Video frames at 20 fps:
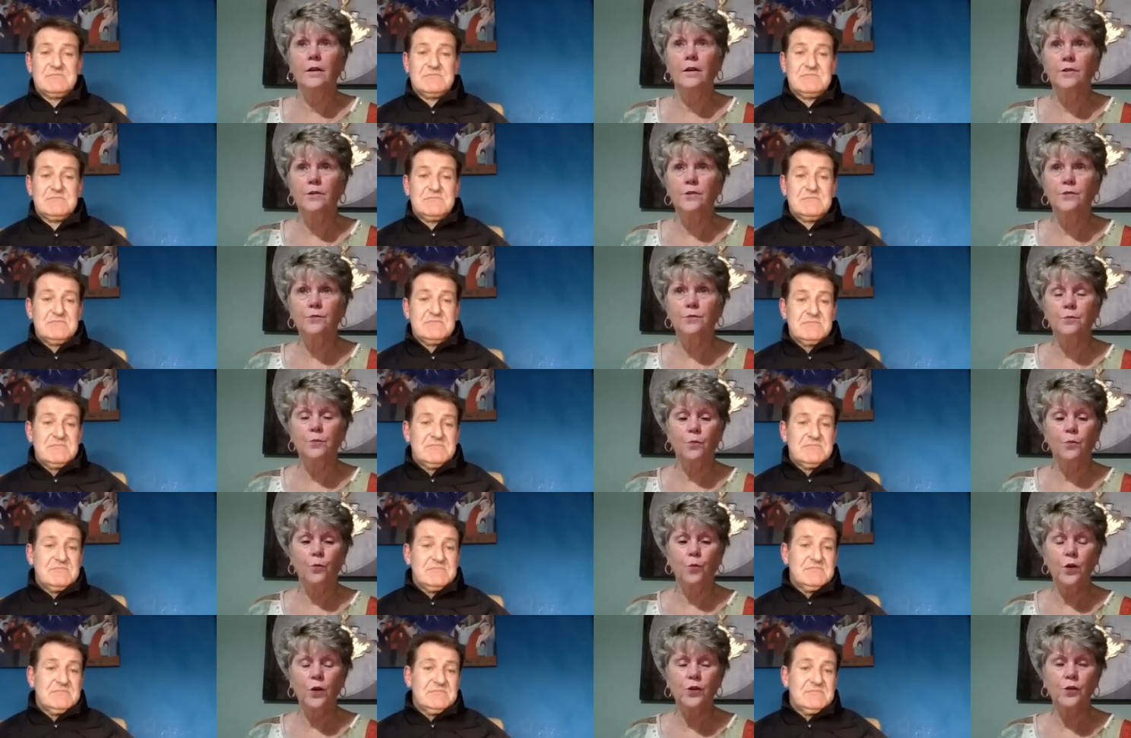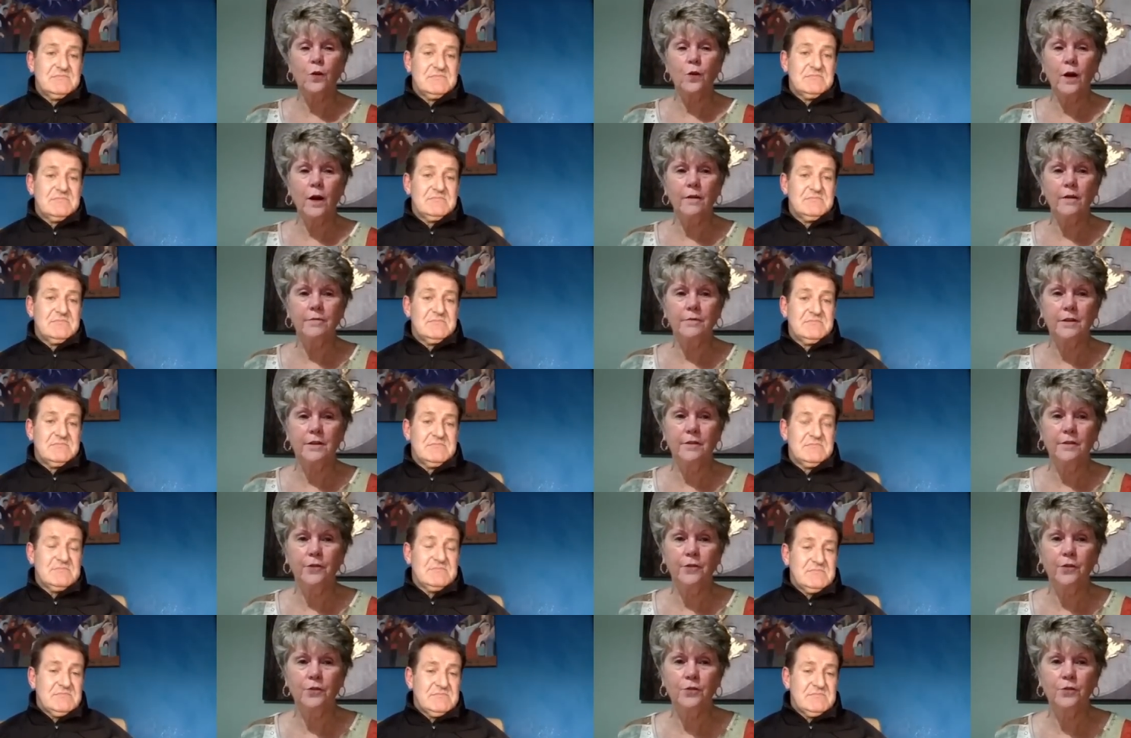Speaker 1: it's witchcraft
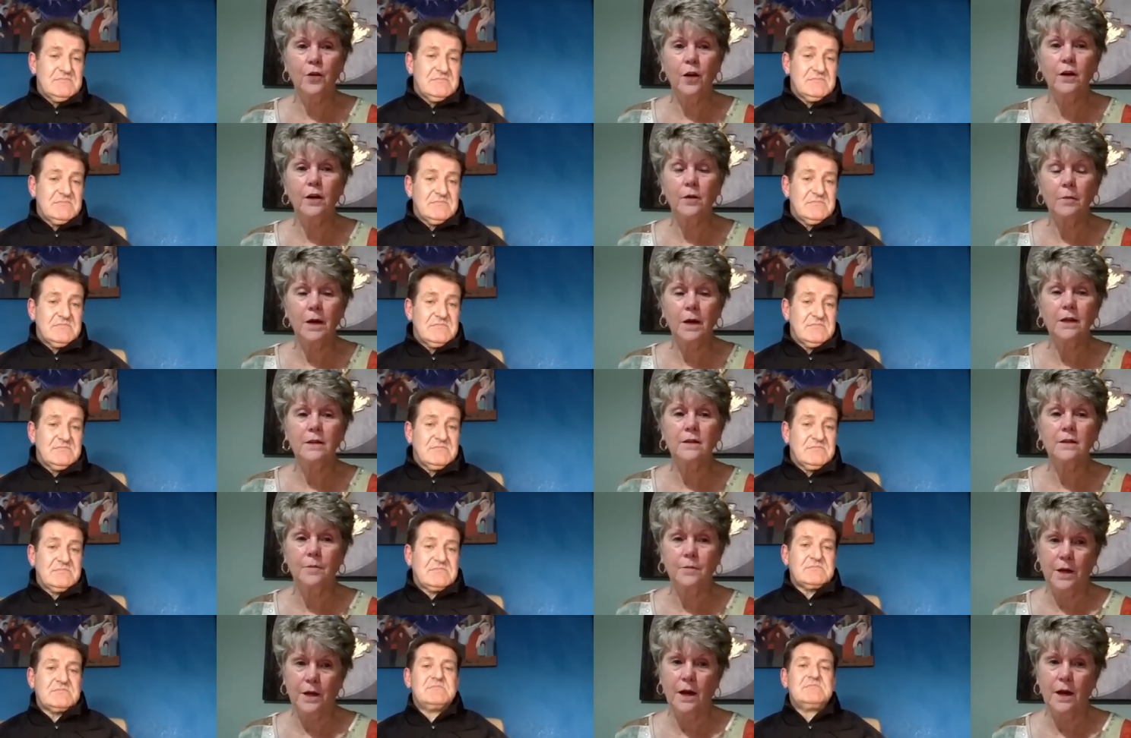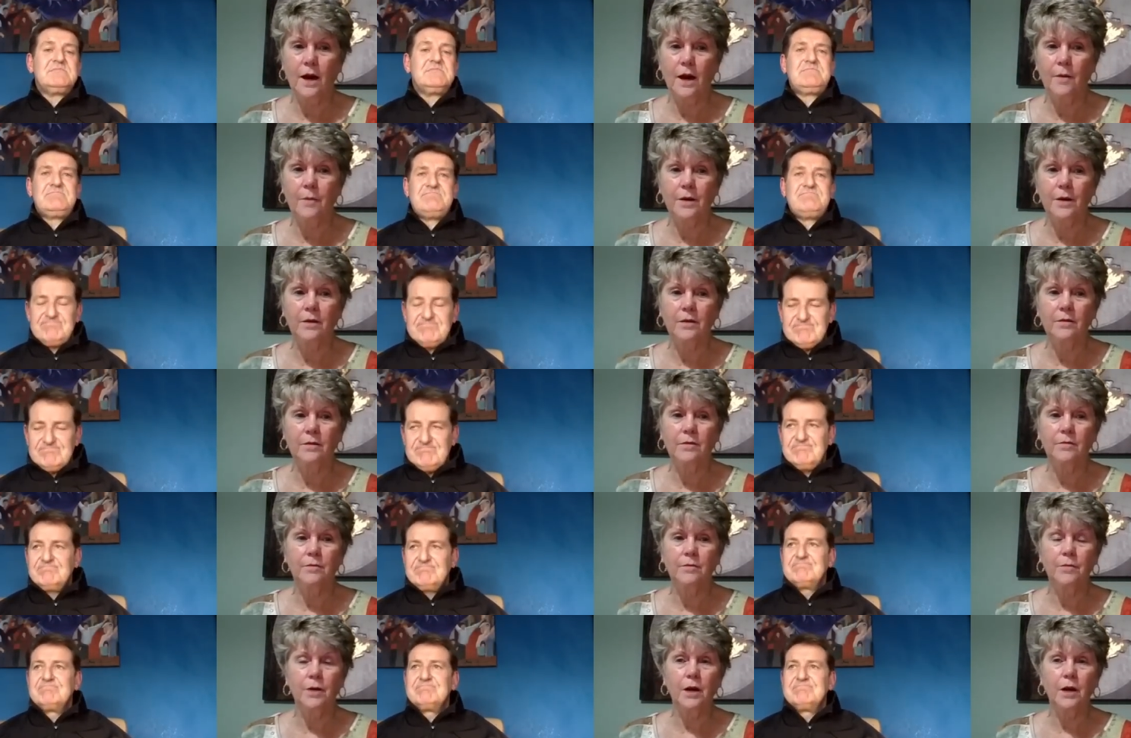if you're trying to make something happen.
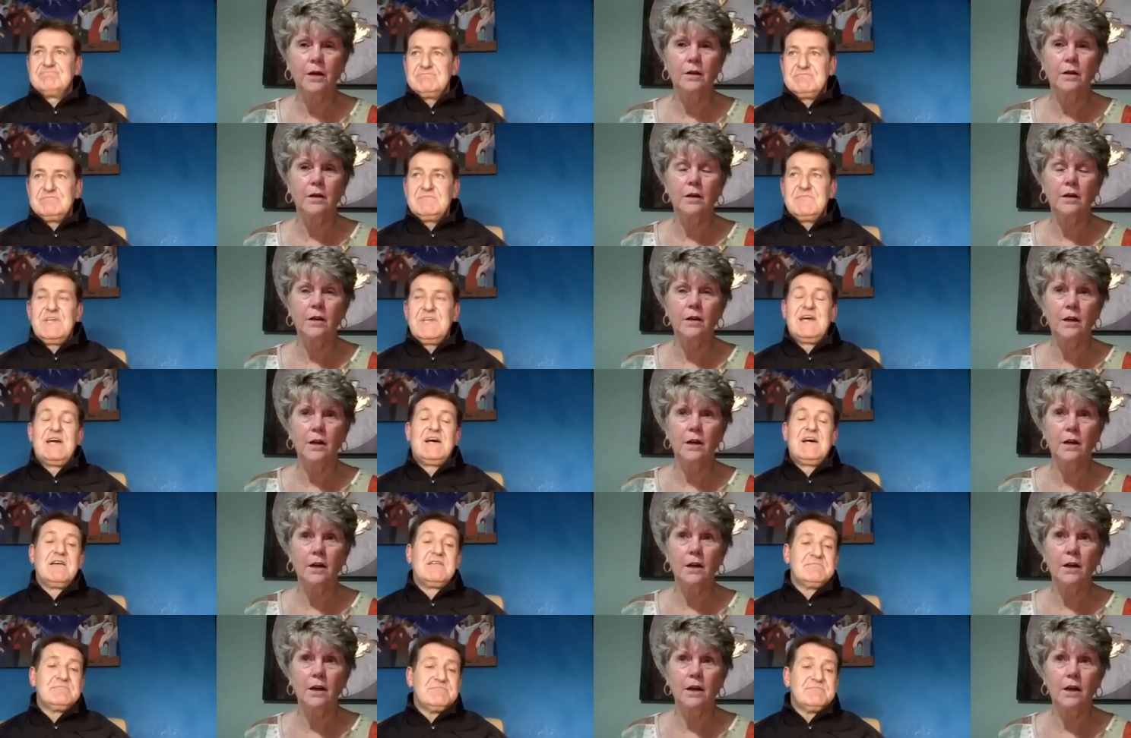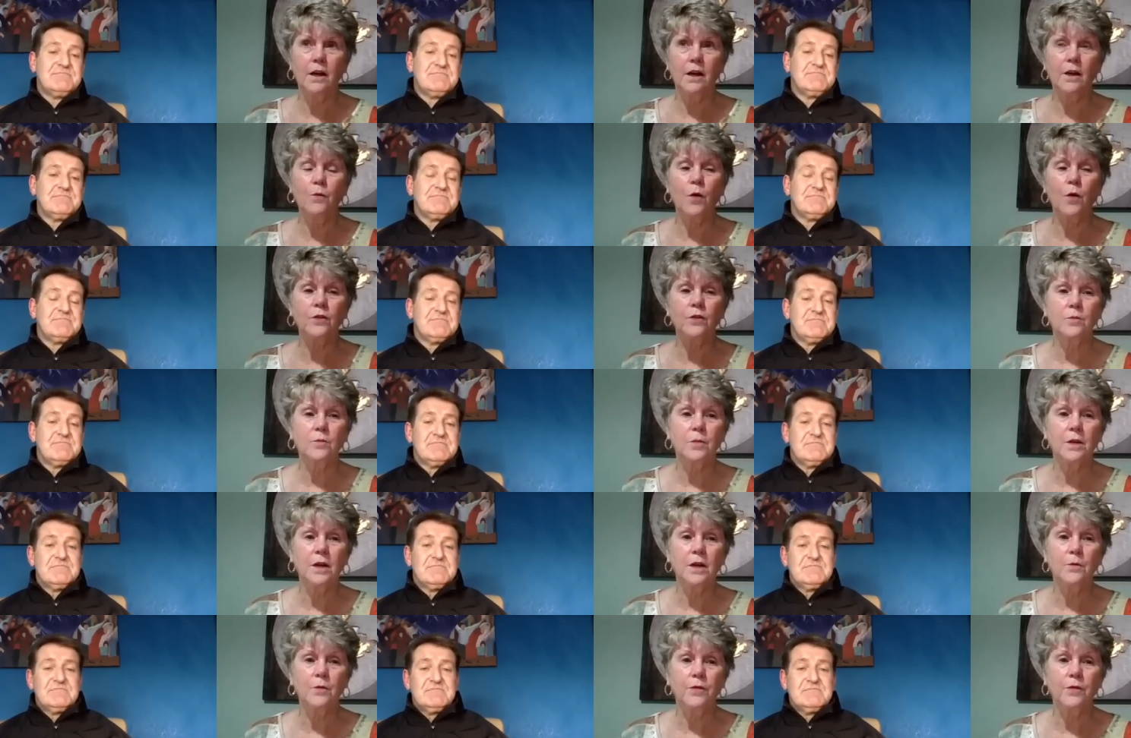But yeah. he wants to
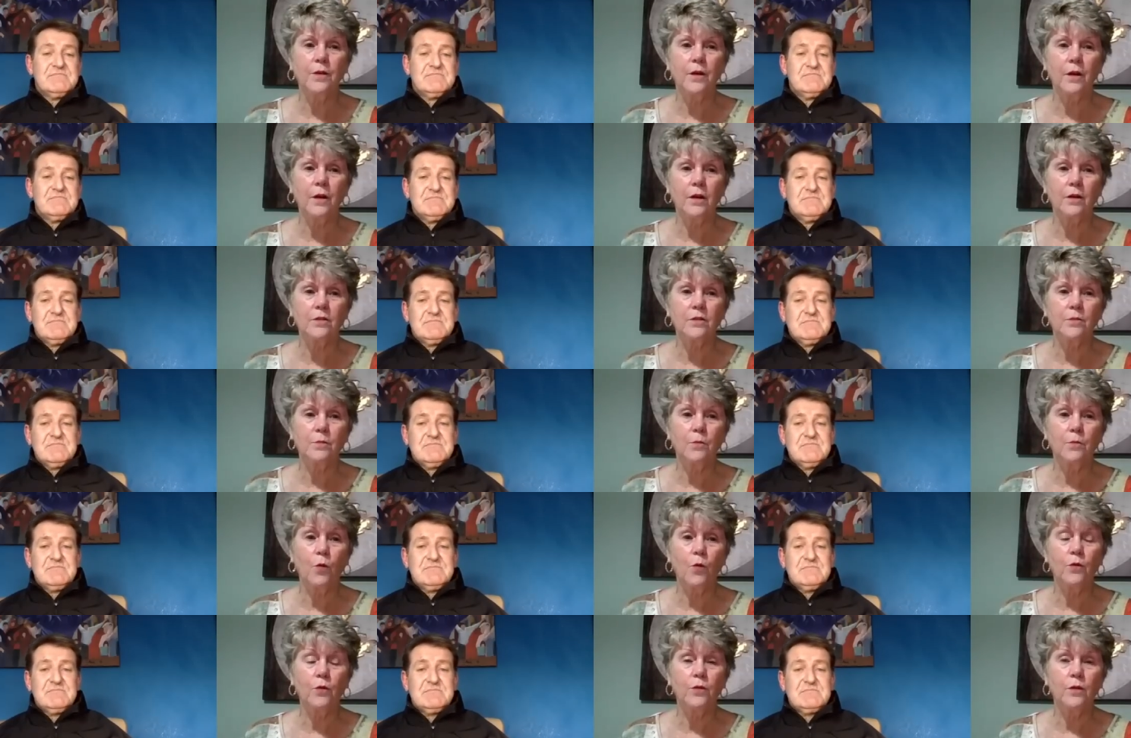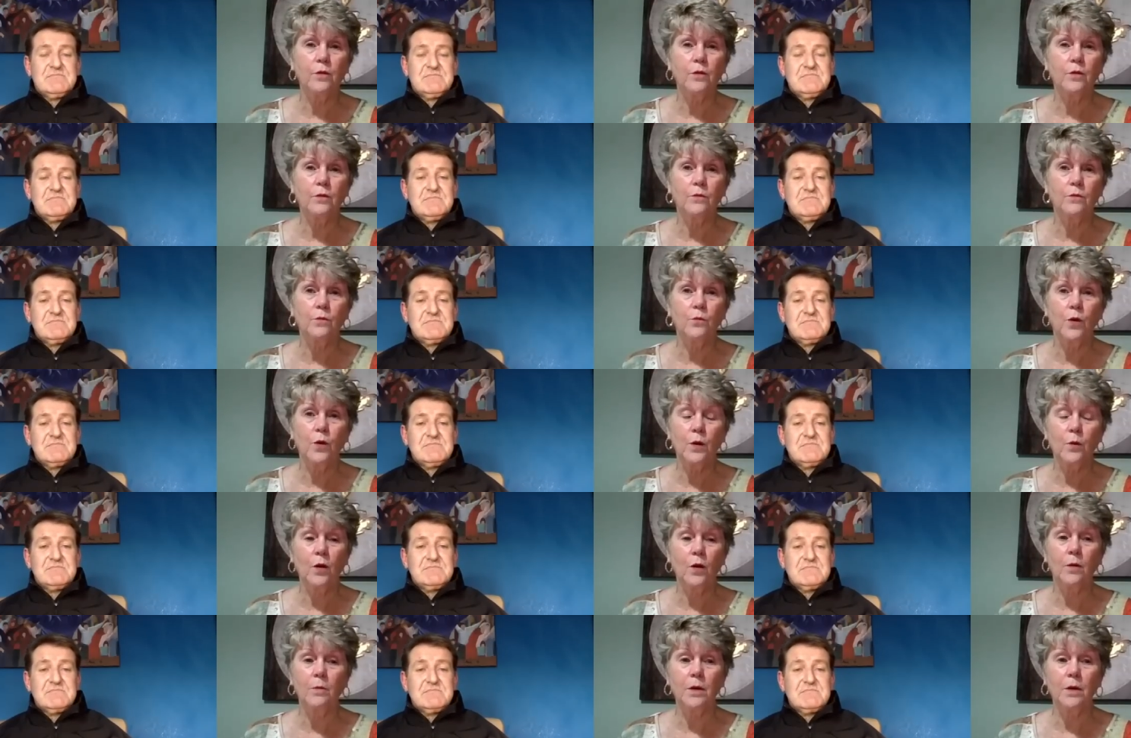be with us more than we
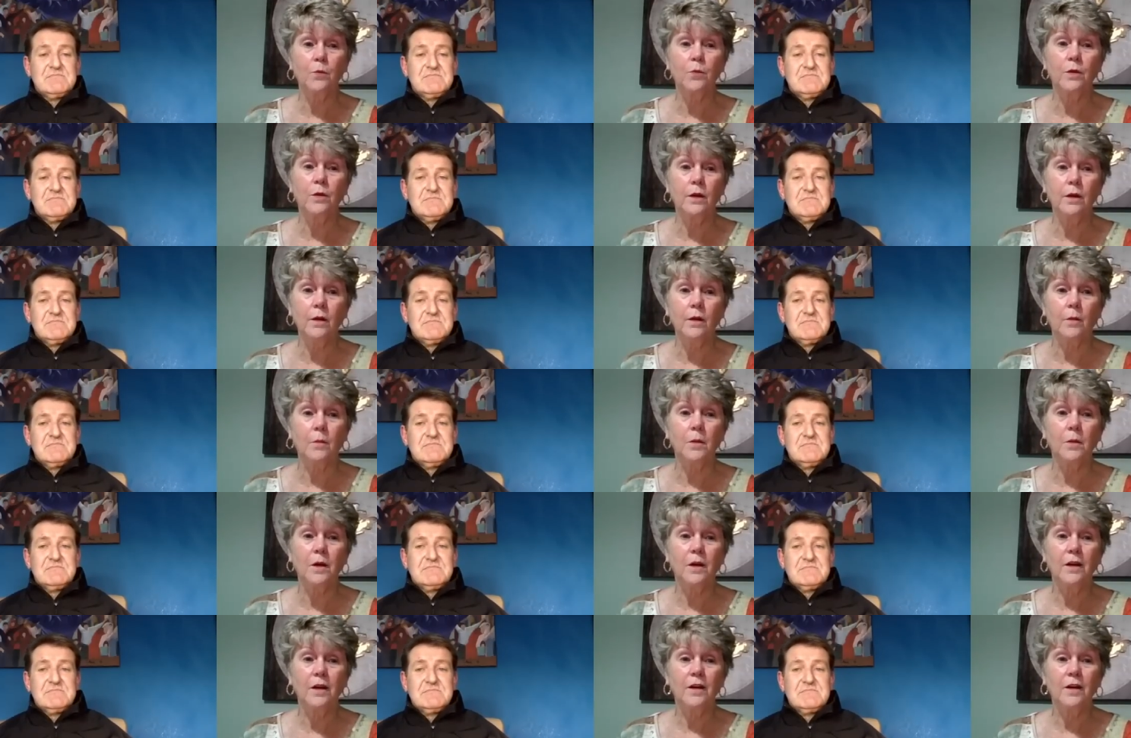want to be with him.